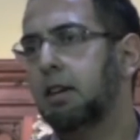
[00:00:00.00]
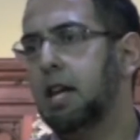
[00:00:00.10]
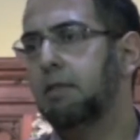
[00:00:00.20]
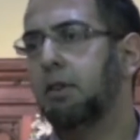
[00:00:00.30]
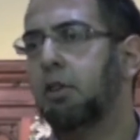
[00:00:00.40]

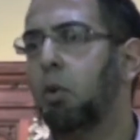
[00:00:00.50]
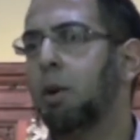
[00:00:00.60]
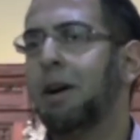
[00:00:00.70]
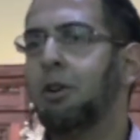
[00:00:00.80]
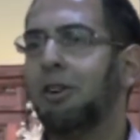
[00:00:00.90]
even though we
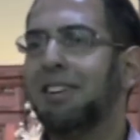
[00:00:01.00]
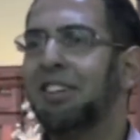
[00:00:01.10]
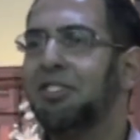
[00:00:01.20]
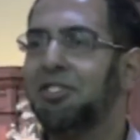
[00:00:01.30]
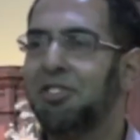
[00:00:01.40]
may not
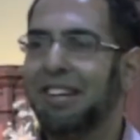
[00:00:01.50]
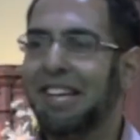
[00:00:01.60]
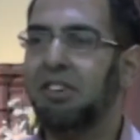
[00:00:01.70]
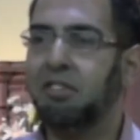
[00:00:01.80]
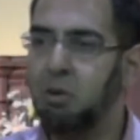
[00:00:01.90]
necessarily
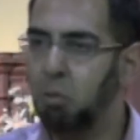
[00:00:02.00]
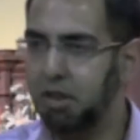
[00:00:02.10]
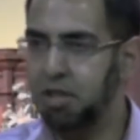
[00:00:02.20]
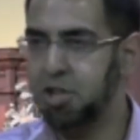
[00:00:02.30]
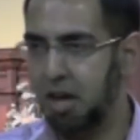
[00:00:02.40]
agree
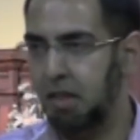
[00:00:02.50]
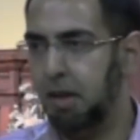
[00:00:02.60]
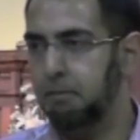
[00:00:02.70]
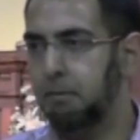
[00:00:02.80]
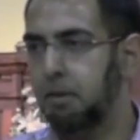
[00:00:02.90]
with each
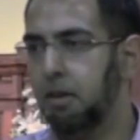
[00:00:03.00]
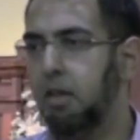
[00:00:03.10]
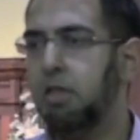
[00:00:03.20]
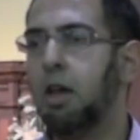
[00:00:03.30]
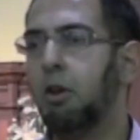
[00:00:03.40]
other
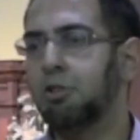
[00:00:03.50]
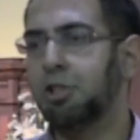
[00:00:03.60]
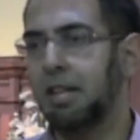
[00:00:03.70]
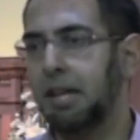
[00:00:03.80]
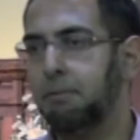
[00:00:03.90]

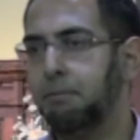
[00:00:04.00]
theologically,